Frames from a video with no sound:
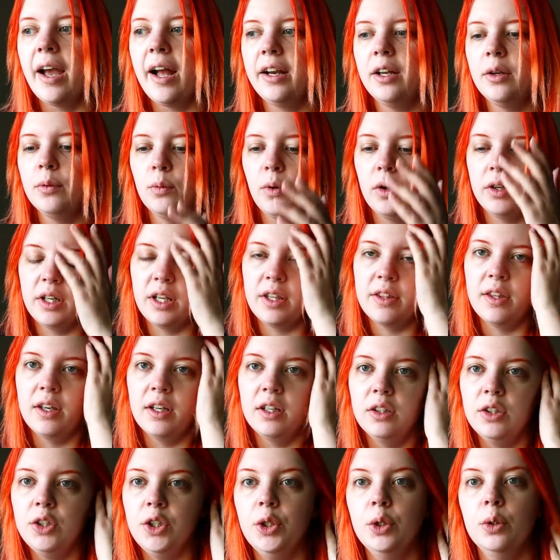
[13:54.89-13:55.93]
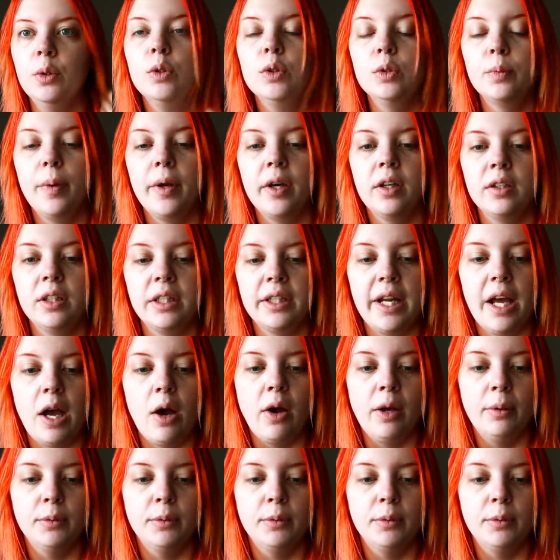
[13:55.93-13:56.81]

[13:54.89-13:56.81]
I didn't want anything huge. Apparently now